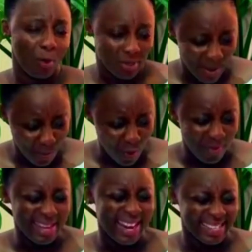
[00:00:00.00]
Some
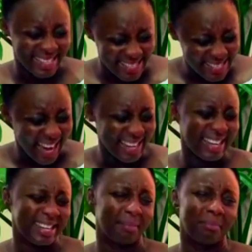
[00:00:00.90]
women are
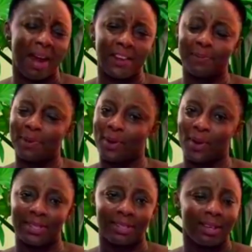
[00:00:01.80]
dying in their marriage
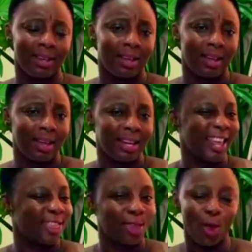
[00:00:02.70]
because
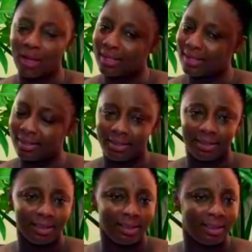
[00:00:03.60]
they thought
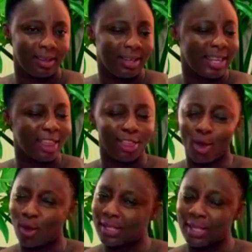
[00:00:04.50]

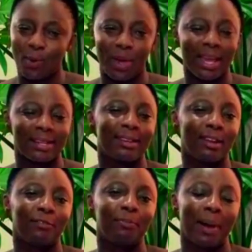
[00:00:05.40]
they would get
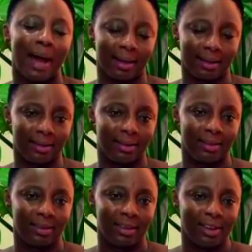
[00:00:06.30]
love back
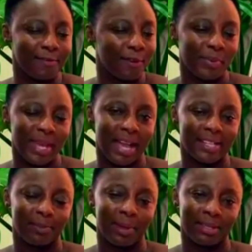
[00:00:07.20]
from their
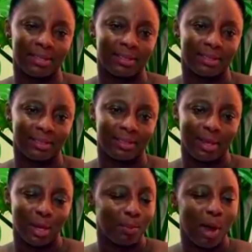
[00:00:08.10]
husbands.
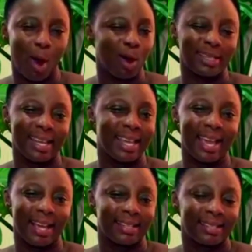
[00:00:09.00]
But all they
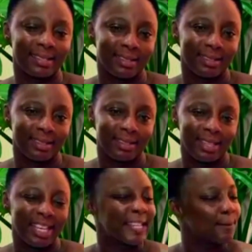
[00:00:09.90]
get
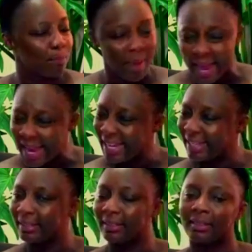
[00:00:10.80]
is
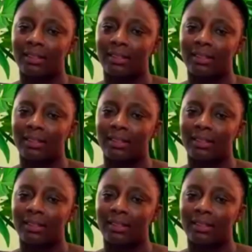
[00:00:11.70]
pain.